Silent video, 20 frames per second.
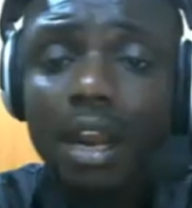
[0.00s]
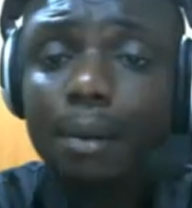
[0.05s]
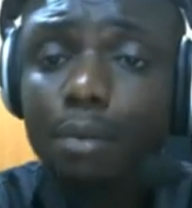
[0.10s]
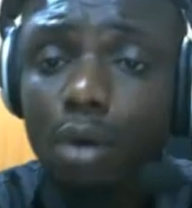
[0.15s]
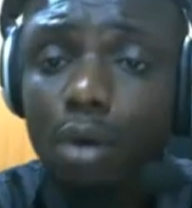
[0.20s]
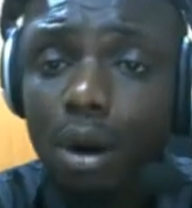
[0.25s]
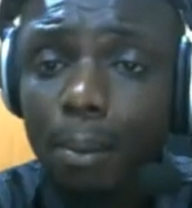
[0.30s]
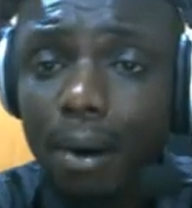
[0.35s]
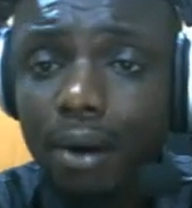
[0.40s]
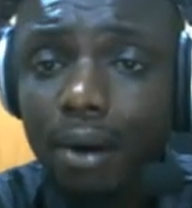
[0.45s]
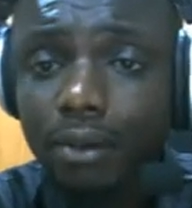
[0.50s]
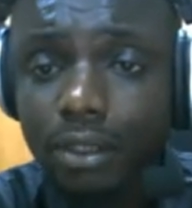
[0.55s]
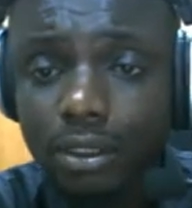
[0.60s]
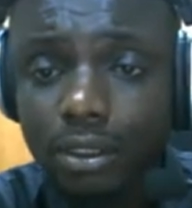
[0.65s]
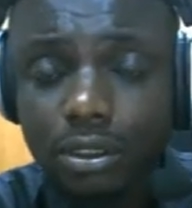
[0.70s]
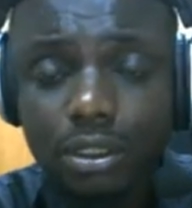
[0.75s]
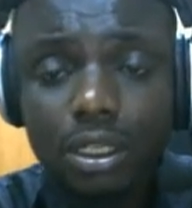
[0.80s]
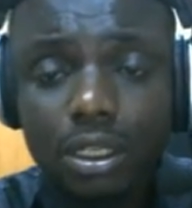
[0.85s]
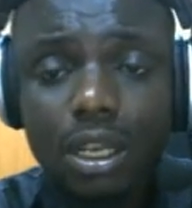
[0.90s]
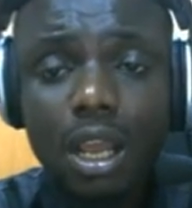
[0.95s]
more about
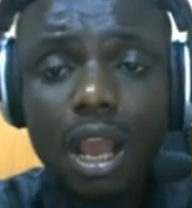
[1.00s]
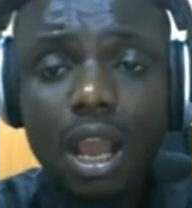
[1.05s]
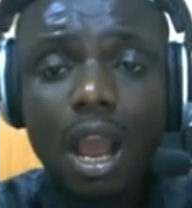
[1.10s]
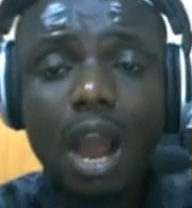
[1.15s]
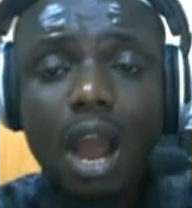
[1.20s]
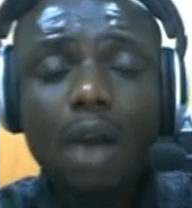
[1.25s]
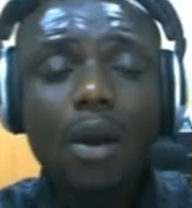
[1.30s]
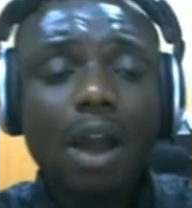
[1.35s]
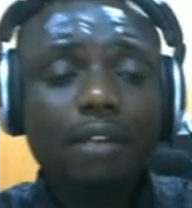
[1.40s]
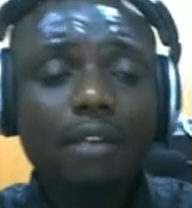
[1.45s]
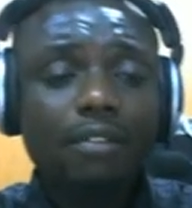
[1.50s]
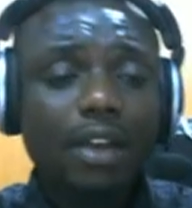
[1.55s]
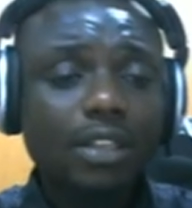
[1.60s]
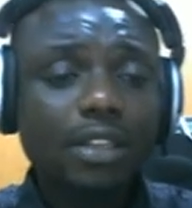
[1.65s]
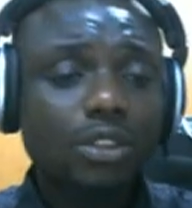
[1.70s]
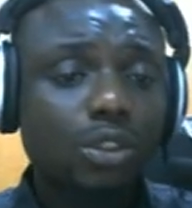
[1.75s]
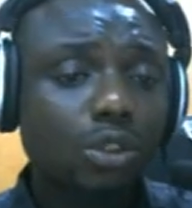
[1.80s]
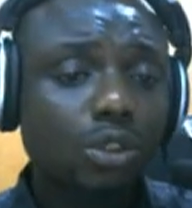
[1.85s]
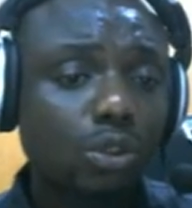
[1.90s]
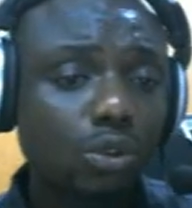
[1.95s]
this, I'll
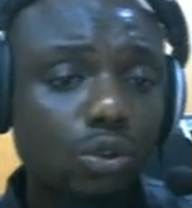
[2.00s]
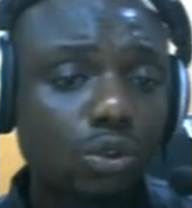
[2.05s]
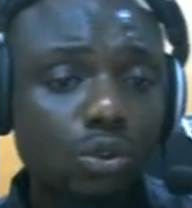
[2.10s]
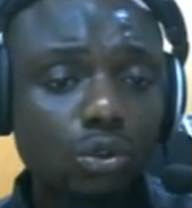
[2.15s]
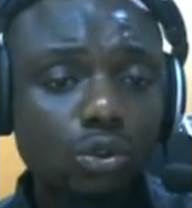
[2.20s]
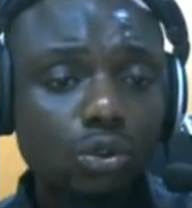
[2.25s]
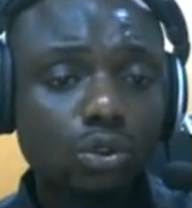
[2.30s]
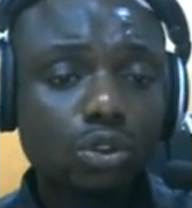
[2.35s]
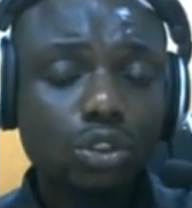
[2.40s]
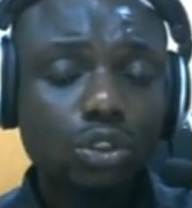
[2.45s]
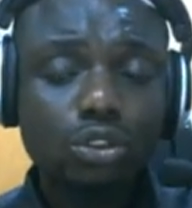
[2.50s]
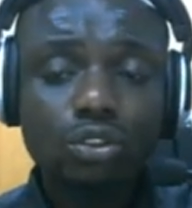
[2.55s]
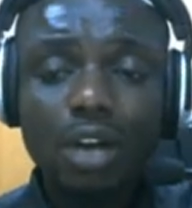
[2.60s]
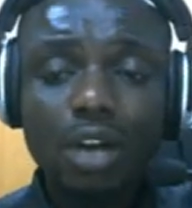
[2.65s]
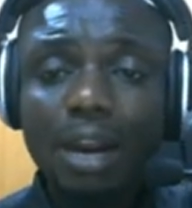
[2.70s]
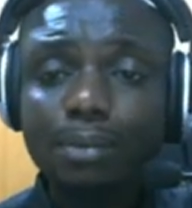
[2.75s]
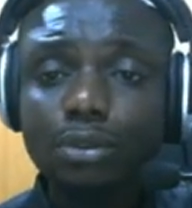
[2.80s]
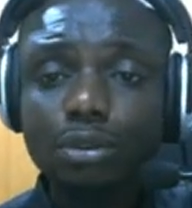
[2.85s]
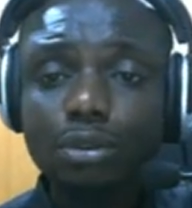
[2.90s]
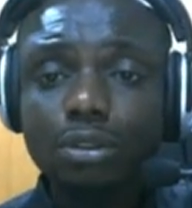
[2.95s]
advise you to
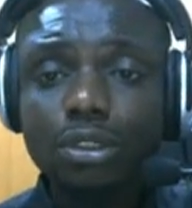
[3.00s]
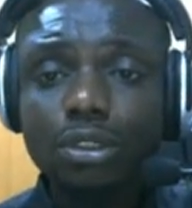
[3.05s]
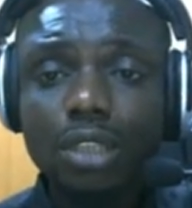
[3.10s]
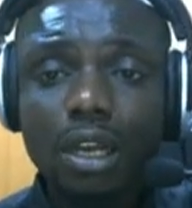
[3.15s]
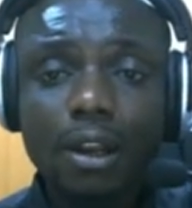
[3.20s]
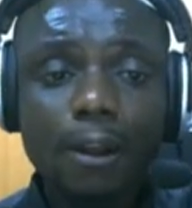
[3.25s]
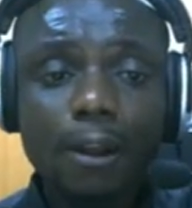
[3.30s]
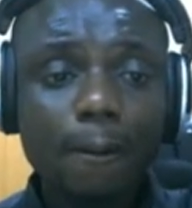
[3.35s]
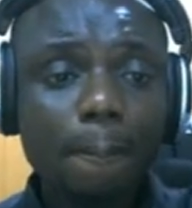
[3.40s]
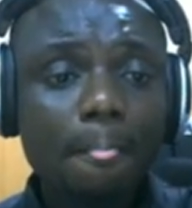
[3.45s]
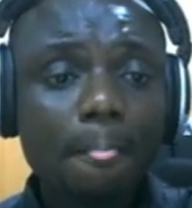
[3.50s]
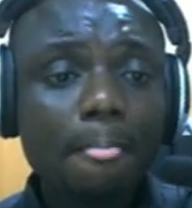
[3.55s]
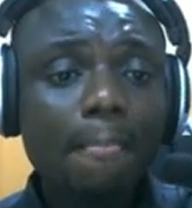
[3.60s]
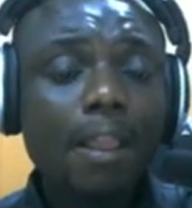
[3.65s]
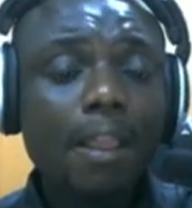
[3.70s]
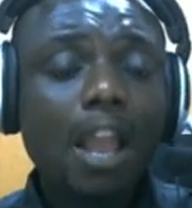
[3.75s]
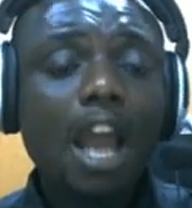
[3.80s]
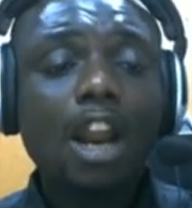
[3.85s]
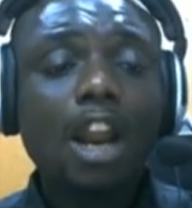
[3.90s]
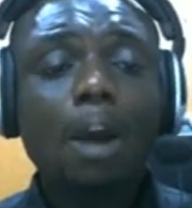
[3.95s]
subscribe to the channel,
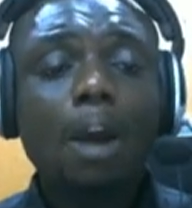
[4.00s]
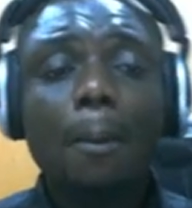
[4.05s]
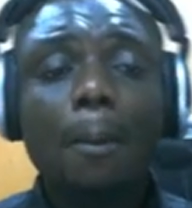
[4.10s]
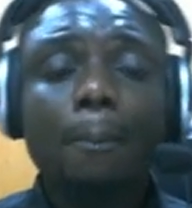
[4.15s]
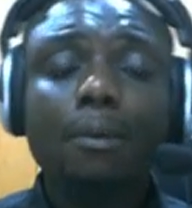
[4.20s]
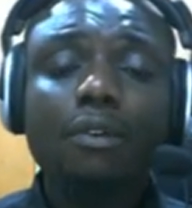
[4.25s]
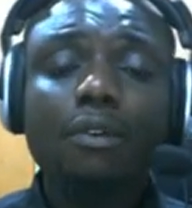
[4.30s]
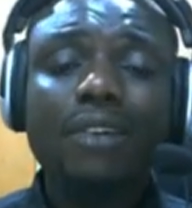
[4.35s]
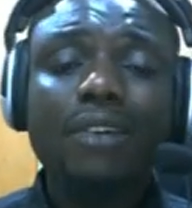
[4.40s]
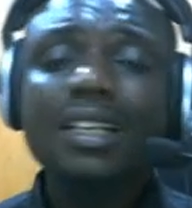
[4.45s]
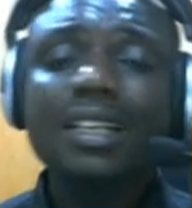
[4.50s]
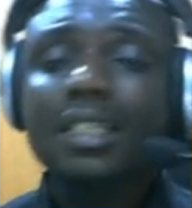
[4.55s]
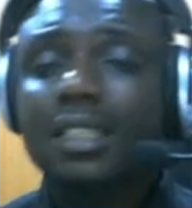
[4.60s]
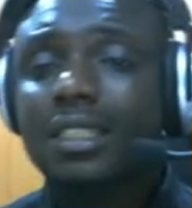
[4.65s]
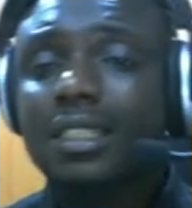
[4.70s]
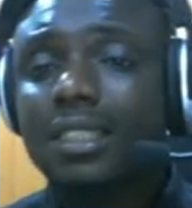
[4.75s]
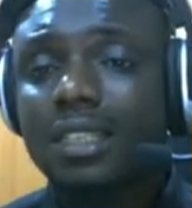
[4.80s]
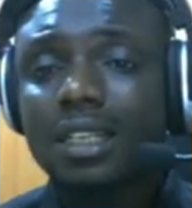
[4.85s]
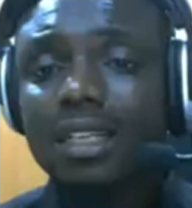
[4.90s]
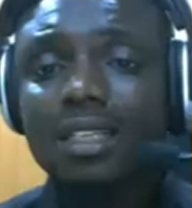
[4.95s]
and I'll be providing
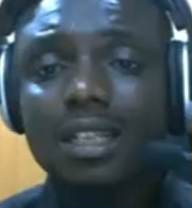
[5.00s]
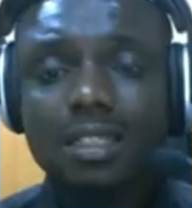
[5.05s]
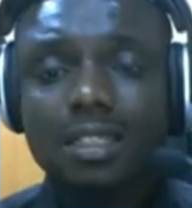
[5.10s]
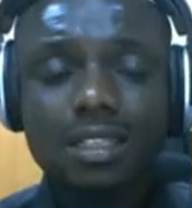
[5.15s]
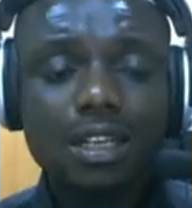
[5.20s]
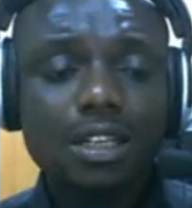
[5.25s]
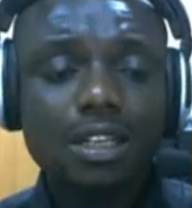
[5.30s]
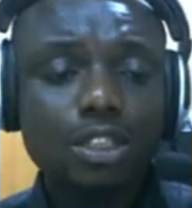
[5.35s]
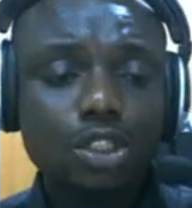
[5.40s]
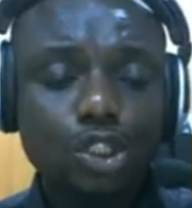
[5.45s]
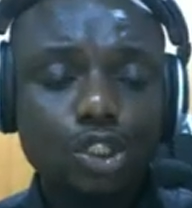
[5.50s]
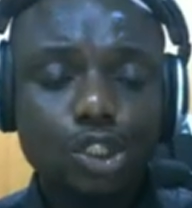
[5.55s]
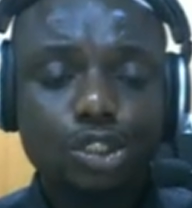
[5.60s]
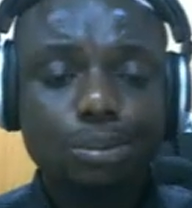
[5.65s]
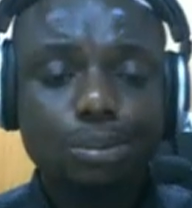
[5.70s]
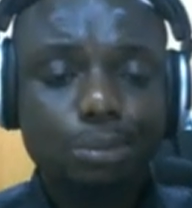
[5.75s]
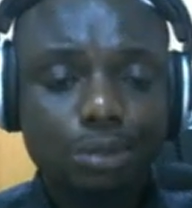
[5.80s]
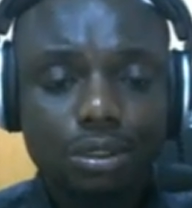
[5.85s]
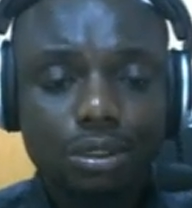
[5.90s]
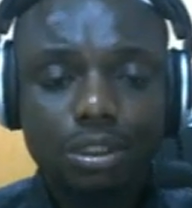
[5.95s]
this data set in the
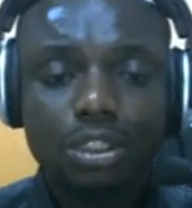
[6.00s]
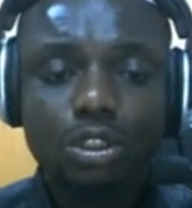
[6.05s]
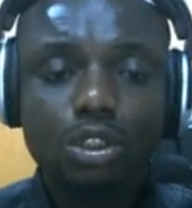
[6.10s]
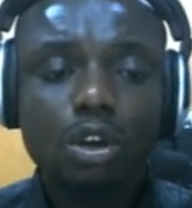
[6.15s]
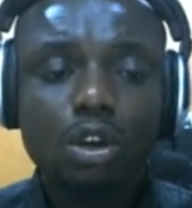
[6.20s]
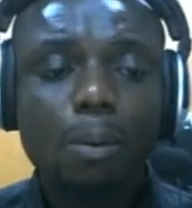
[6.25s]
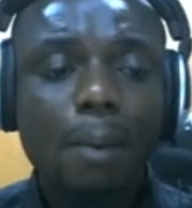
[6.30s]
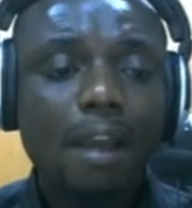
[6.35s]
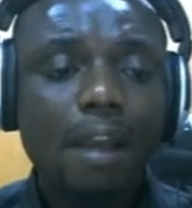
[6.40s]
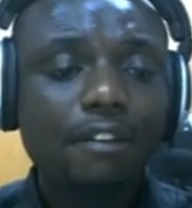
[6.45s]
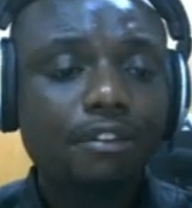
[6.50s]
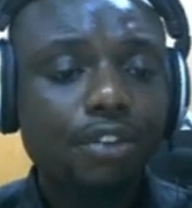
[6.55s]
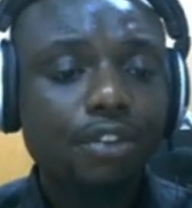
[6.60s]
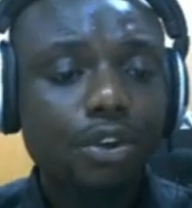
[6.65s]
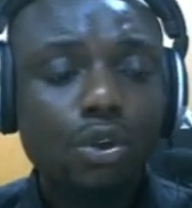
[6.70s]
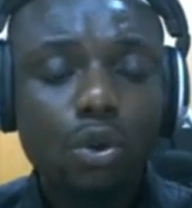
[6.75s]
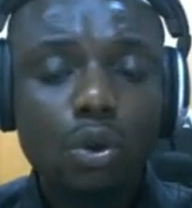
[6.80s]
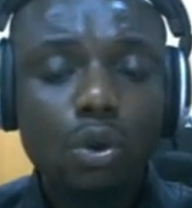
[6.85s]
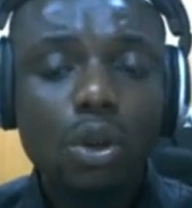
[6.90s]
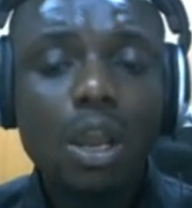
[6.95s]
description section of my
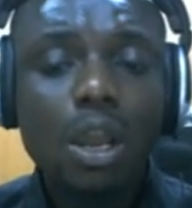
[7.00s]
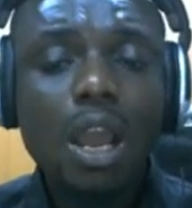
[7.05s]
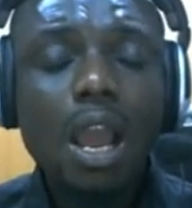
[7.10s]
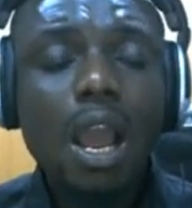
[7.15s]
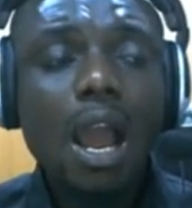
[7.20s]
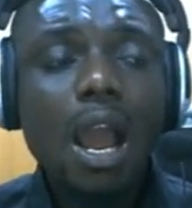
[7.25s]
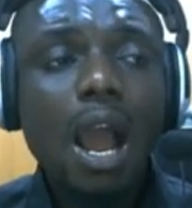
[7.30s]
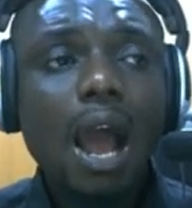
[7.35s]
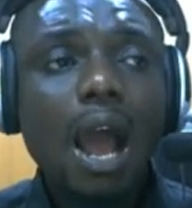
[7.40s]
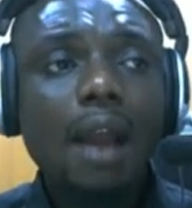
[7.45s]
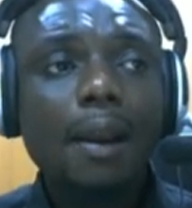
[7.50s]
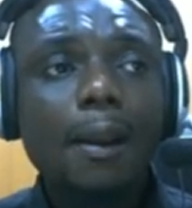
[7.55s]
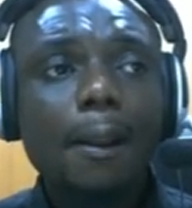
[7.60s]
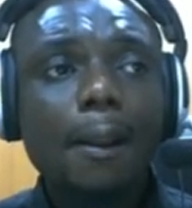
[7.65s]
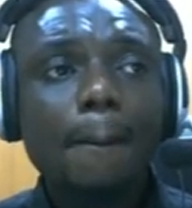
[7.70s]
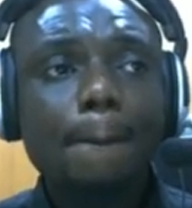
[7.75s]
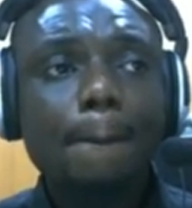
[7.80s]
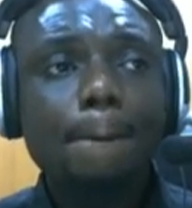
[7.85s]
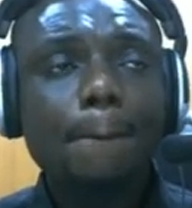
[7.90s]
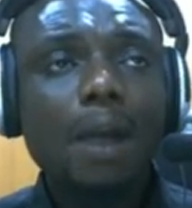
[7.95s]
video.
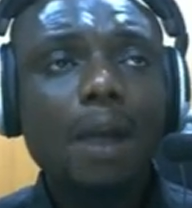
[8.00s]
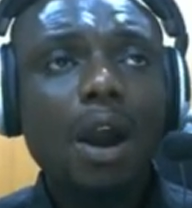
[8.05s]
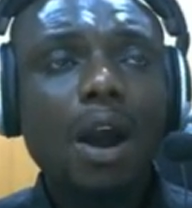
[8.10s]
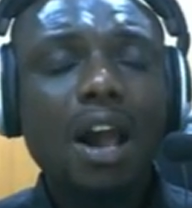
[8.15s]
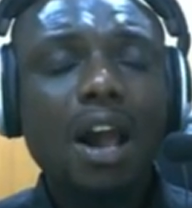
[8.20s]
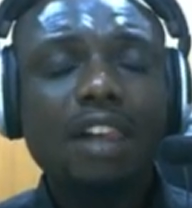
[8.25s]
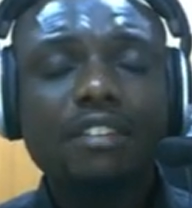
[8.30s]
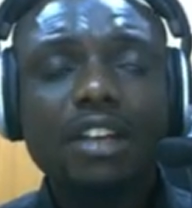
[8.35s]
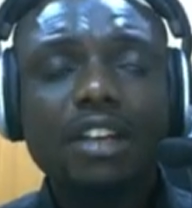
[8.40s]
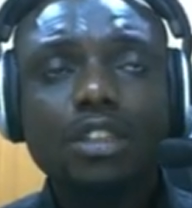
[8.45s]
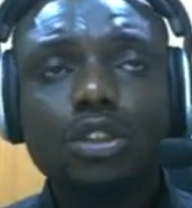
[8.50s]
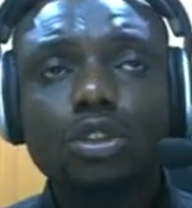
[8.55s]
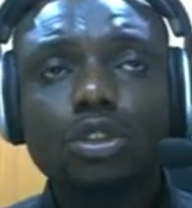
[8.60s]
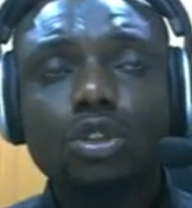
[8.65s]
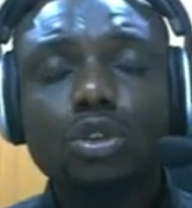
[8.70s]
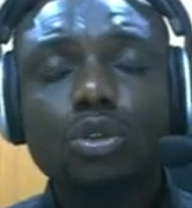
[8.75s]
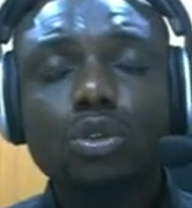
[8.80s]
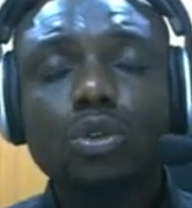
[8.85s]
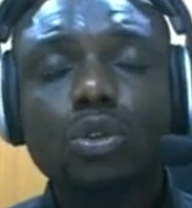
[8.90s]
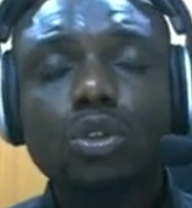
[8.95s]
And I'll advise you
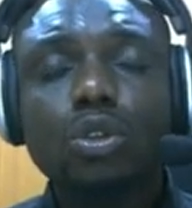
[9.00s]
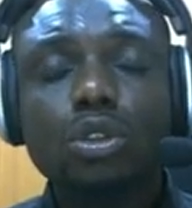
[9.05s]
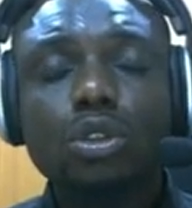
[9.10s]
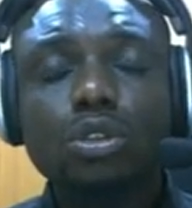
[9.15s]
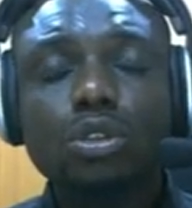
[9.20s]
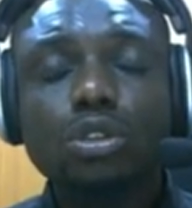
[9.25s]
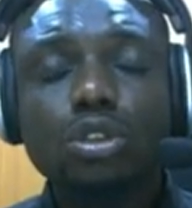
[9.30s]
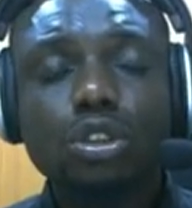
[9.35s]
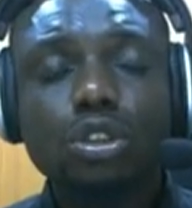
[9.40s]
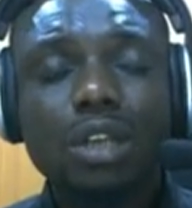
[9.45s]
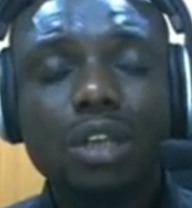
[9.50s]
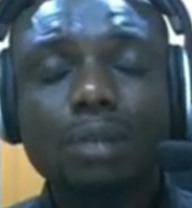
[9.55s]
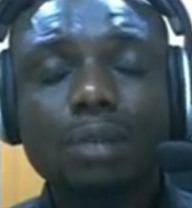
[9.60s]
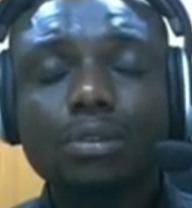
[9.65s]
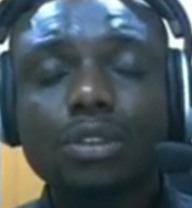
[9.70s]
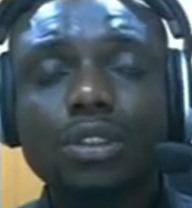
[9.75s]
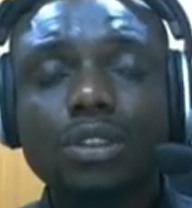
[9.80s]
to subscribe to the